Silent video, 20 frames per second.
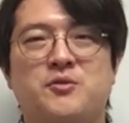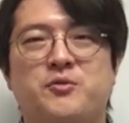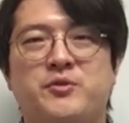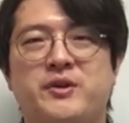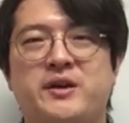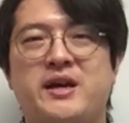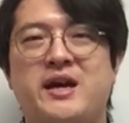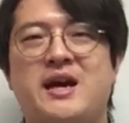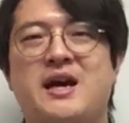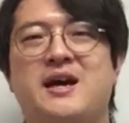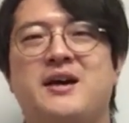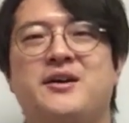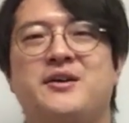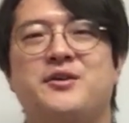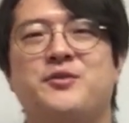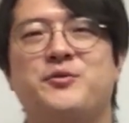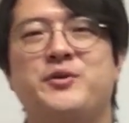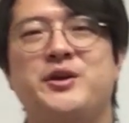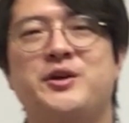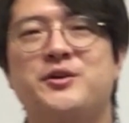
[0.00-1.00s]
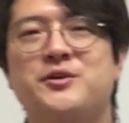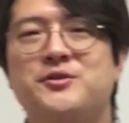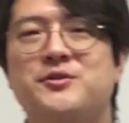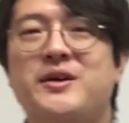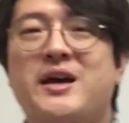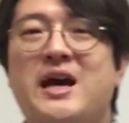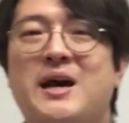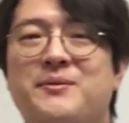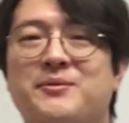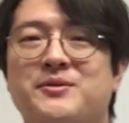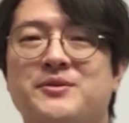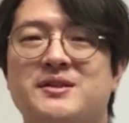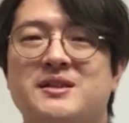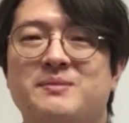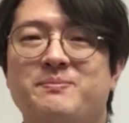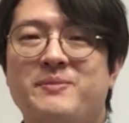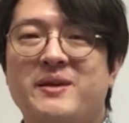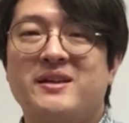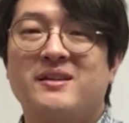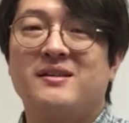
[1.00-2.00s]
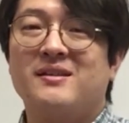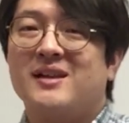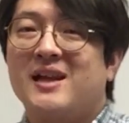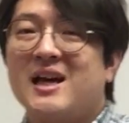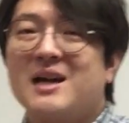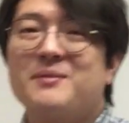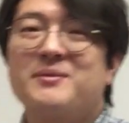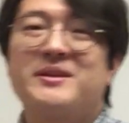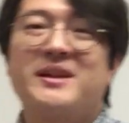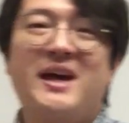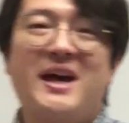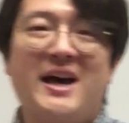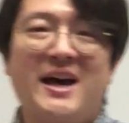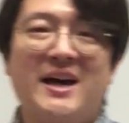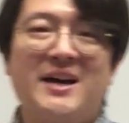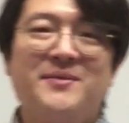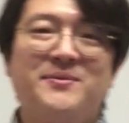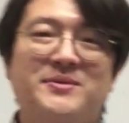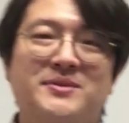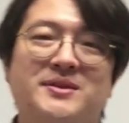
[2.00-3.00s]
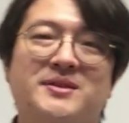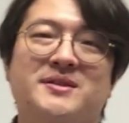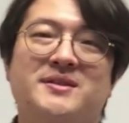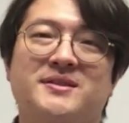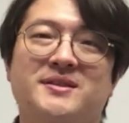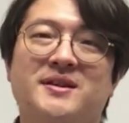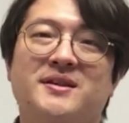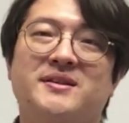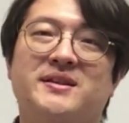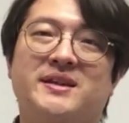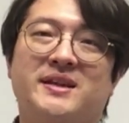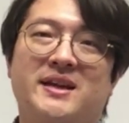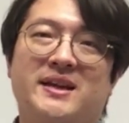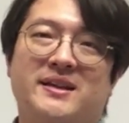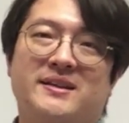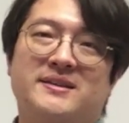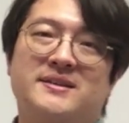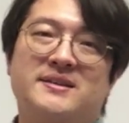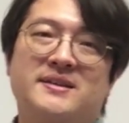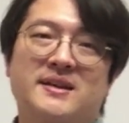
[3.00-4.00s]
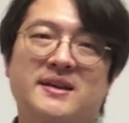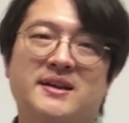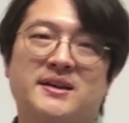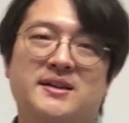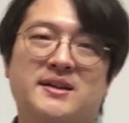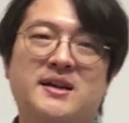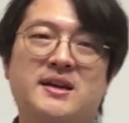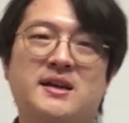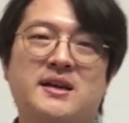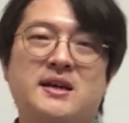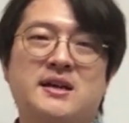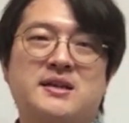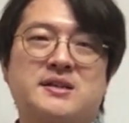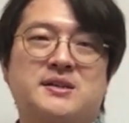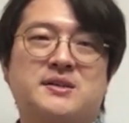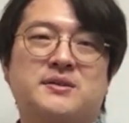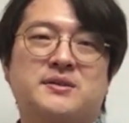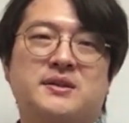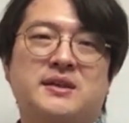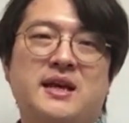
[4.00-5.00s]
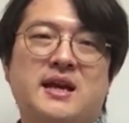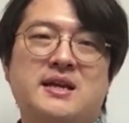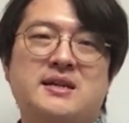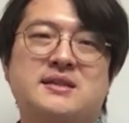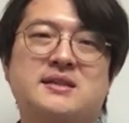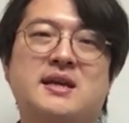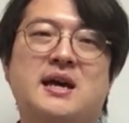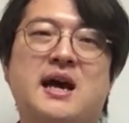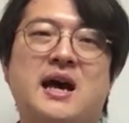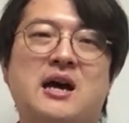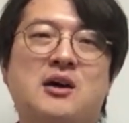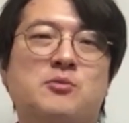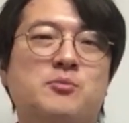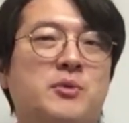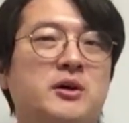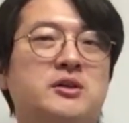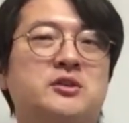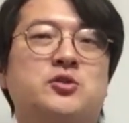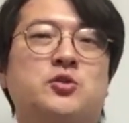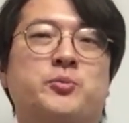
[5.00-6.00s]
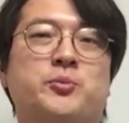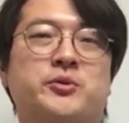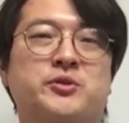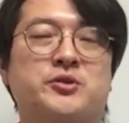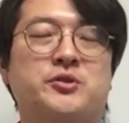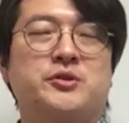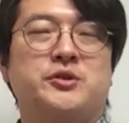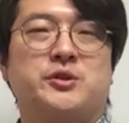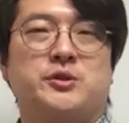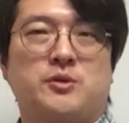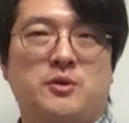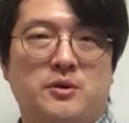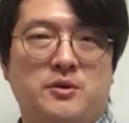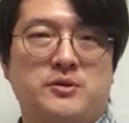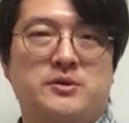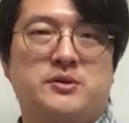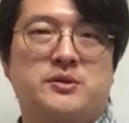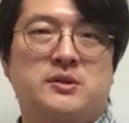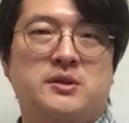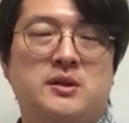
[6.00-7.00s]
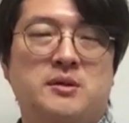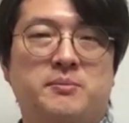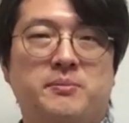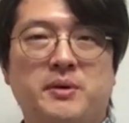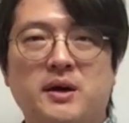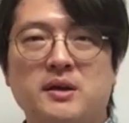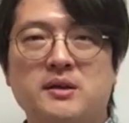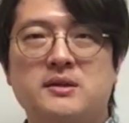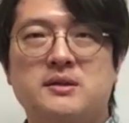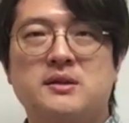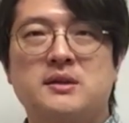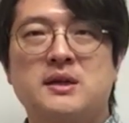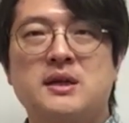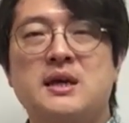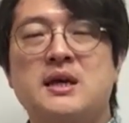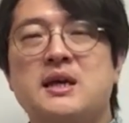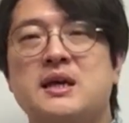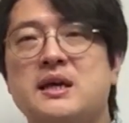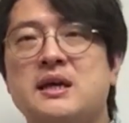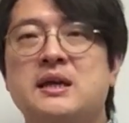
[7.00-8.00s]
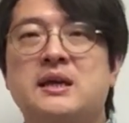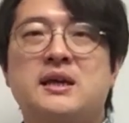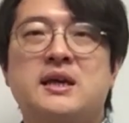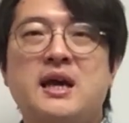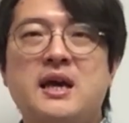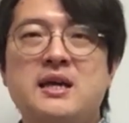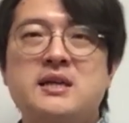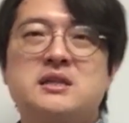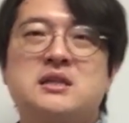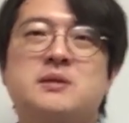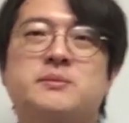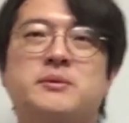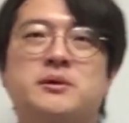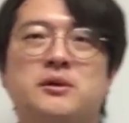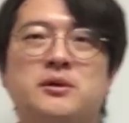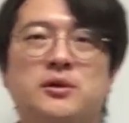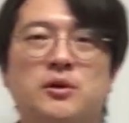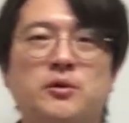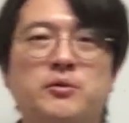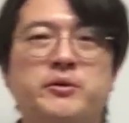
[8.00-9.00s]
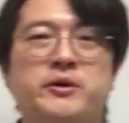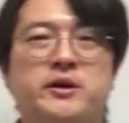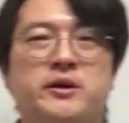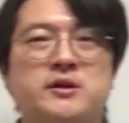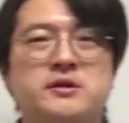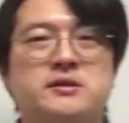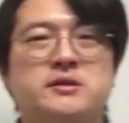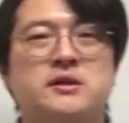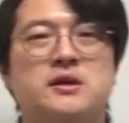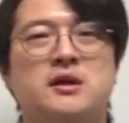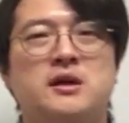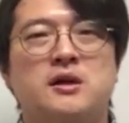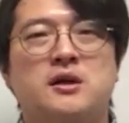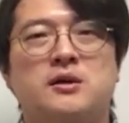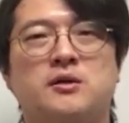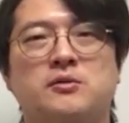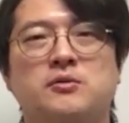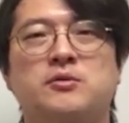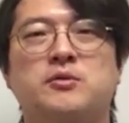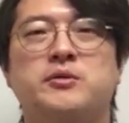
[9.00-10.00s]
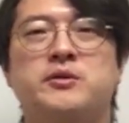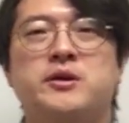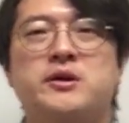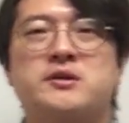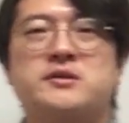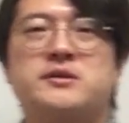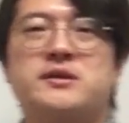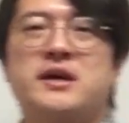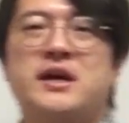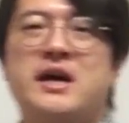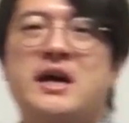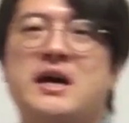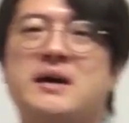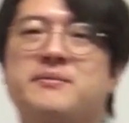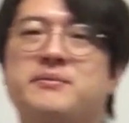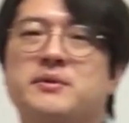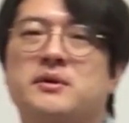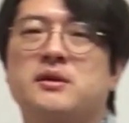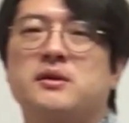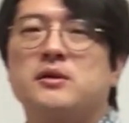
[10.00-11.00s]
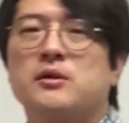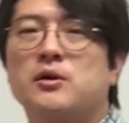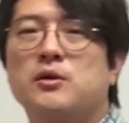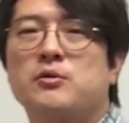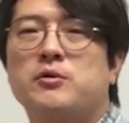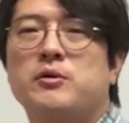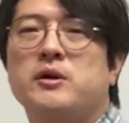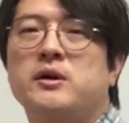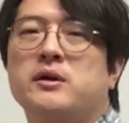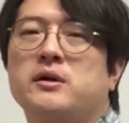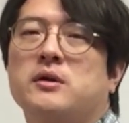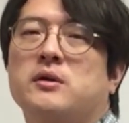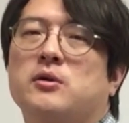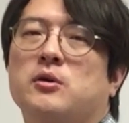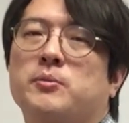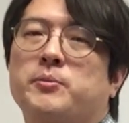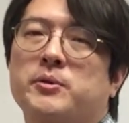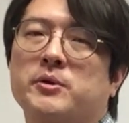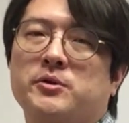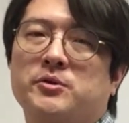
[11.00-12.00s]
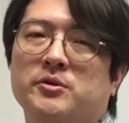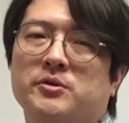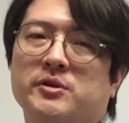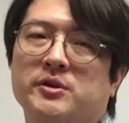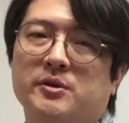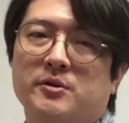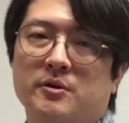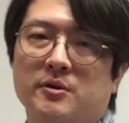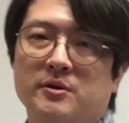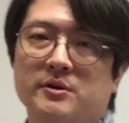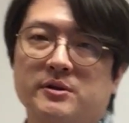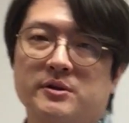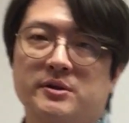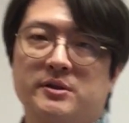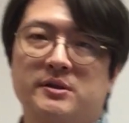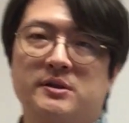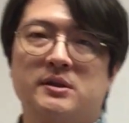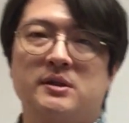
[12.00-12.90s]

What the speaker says: we have we would have to spend a lot of time to studying it. Okay? So that's how much opportunity cost. But in case of lawyers, lawyers have a lower opportunity cost